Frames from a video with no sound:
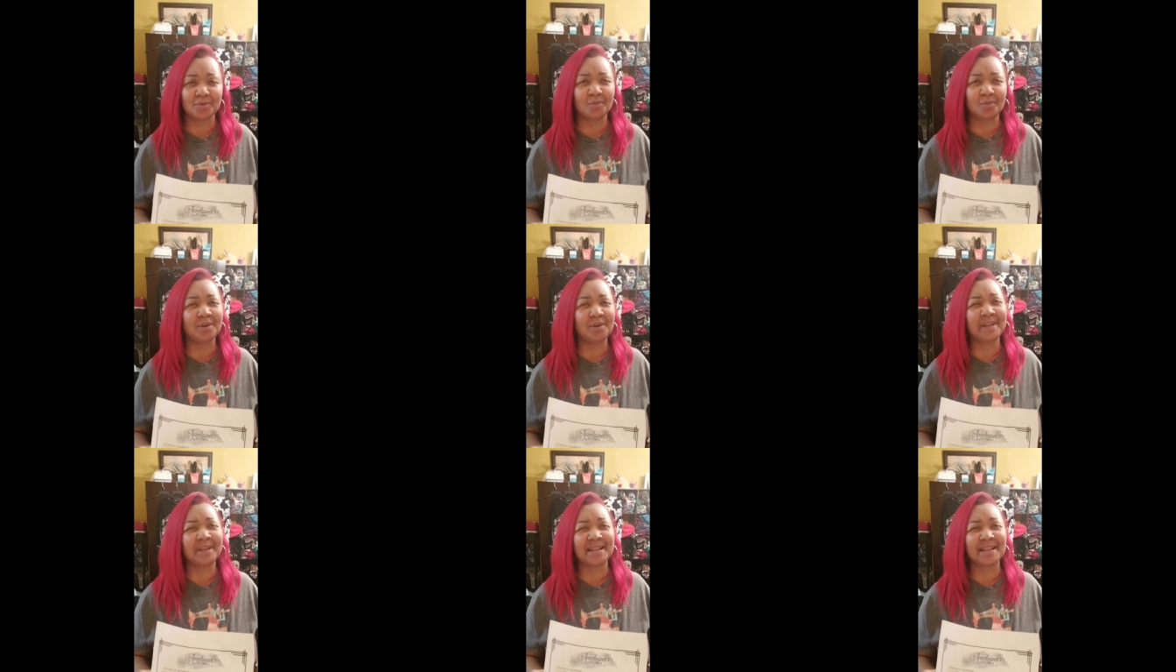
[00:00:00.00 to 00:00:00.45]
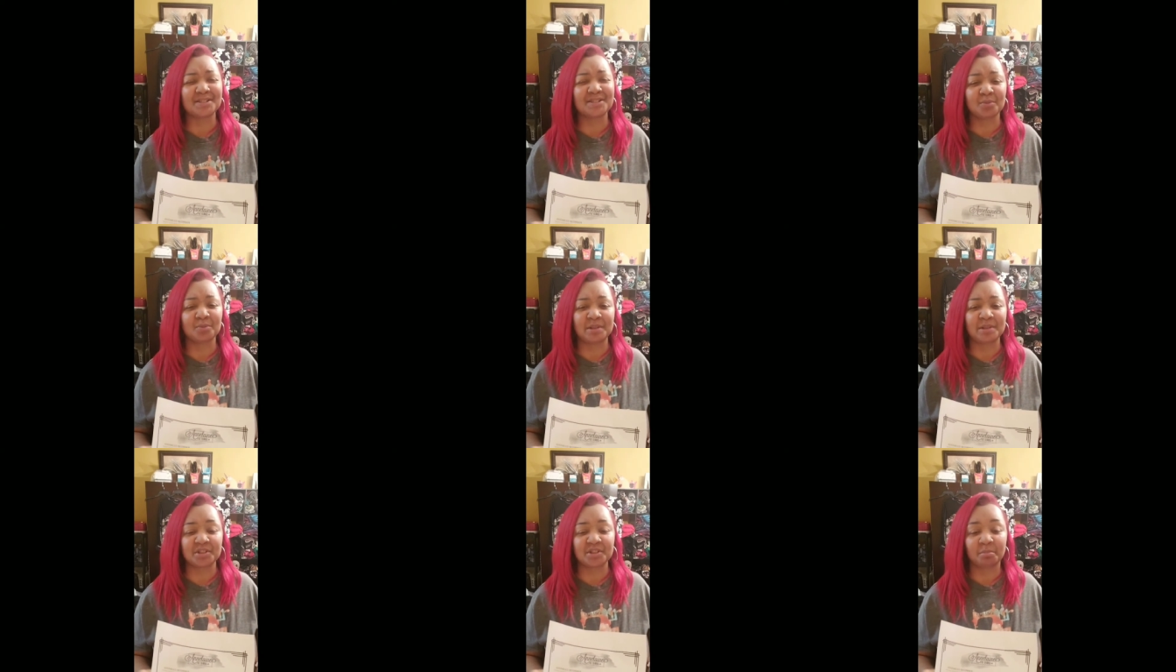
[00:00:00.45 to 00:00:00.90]
Well, not
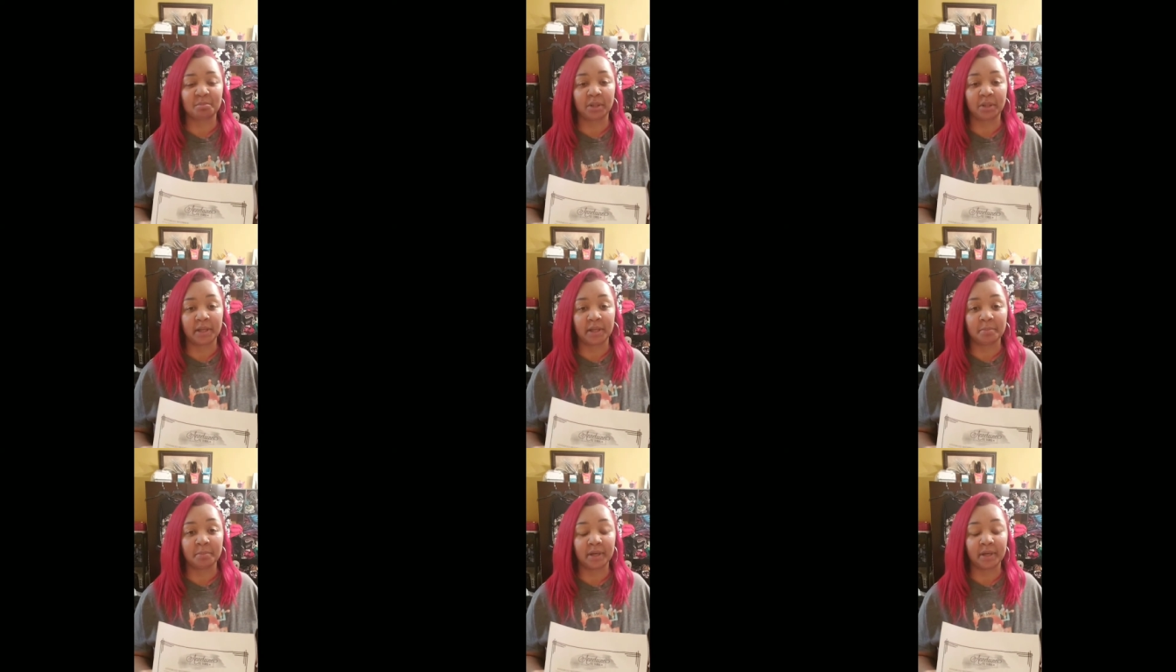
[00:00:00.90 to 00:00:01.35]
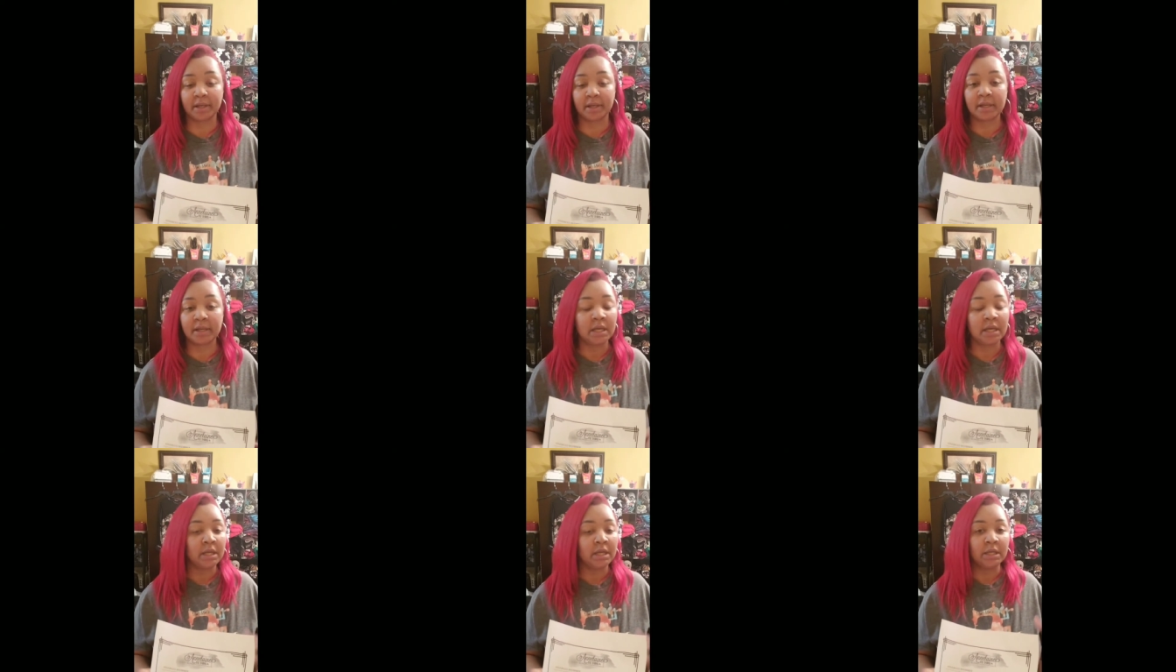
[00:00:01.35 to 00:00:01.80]
so much a play,
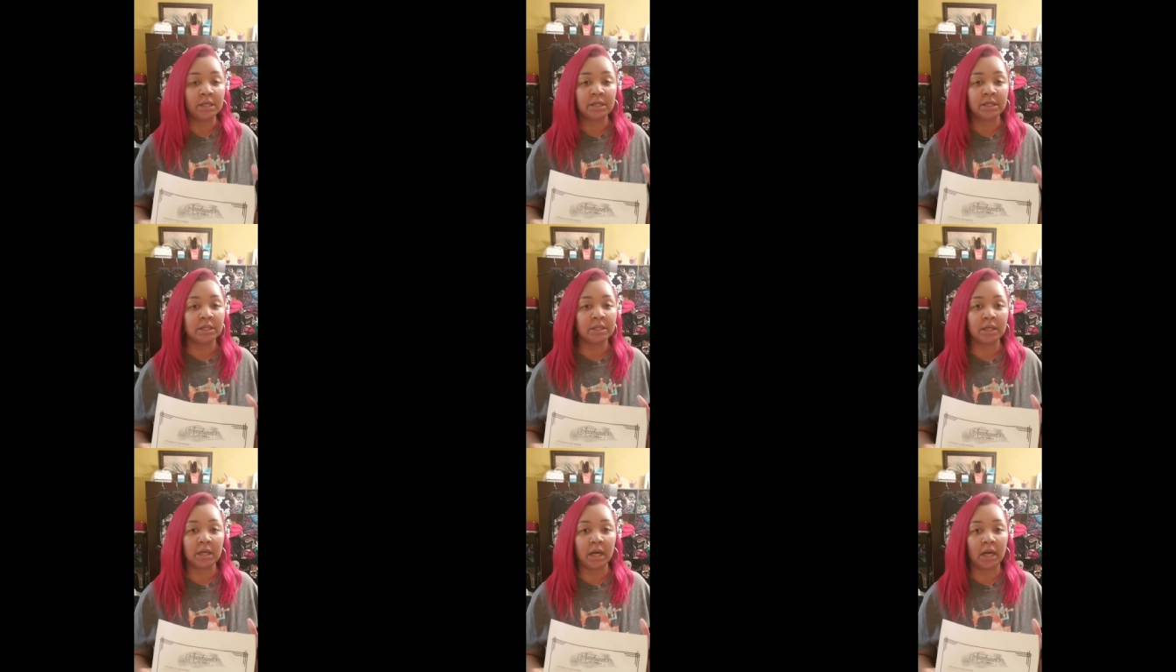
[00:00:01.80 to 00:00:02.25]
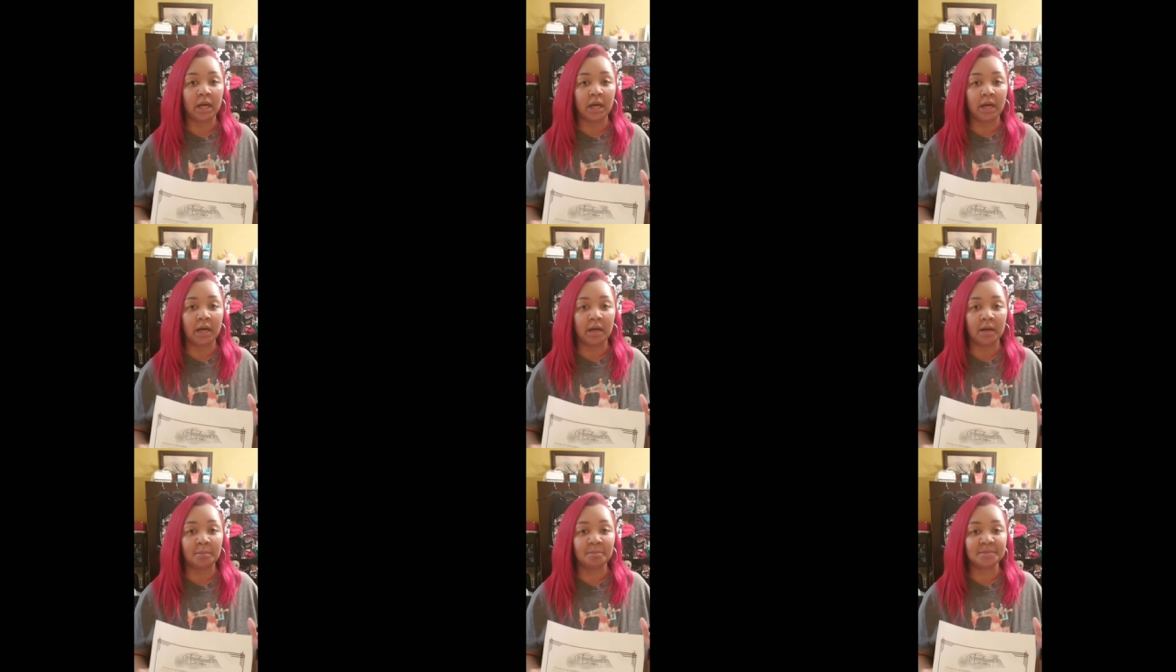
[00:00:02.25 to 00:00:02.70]
but
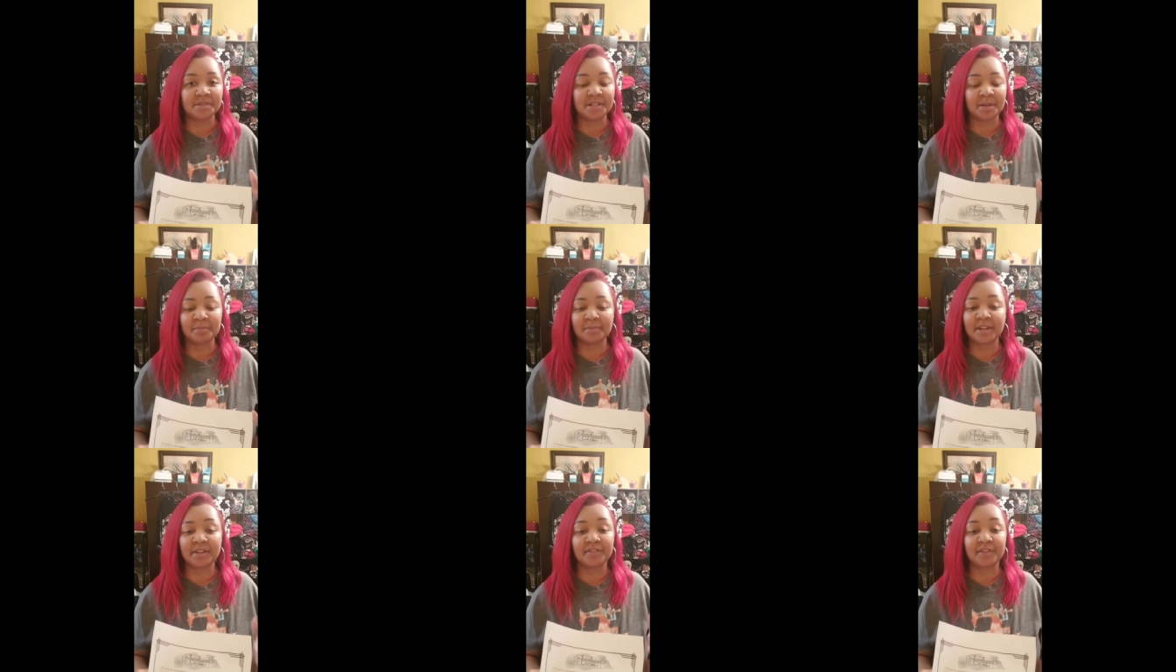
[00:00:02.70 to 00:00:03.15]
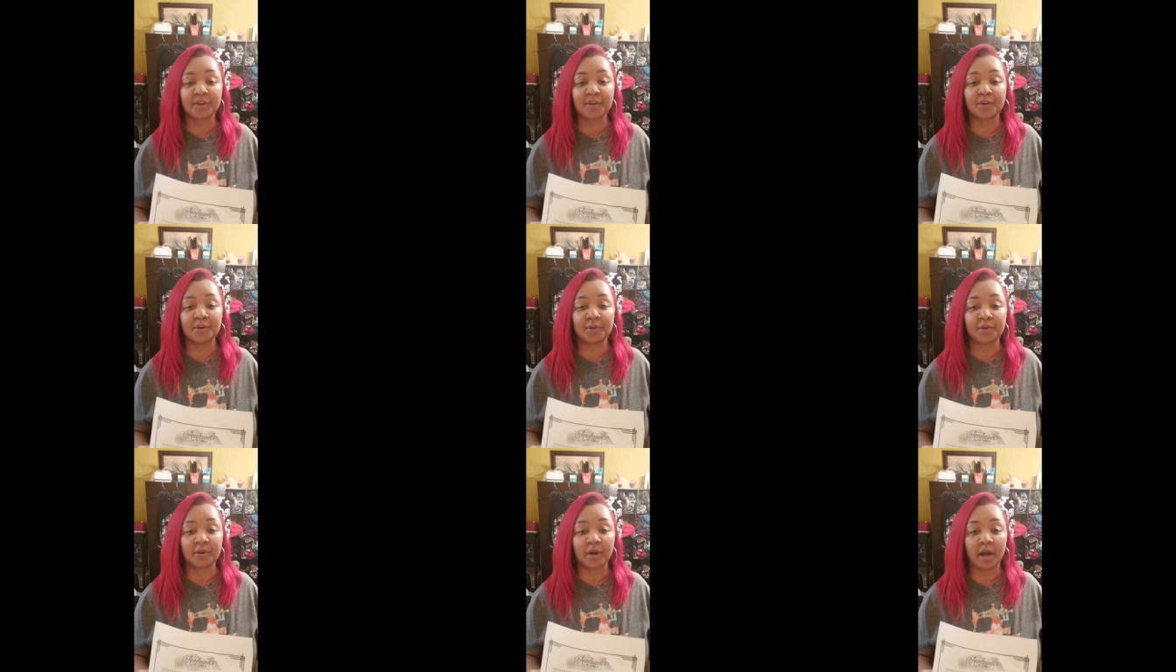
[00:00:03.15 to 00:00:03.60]
something that
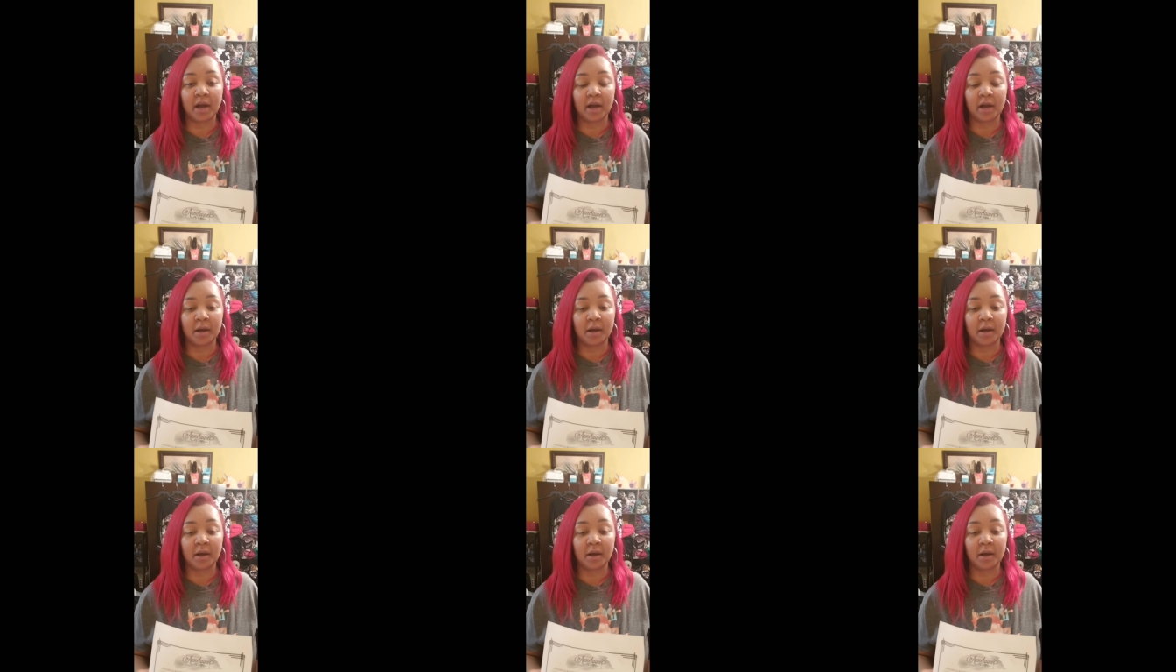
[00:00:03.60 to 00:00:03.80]
they're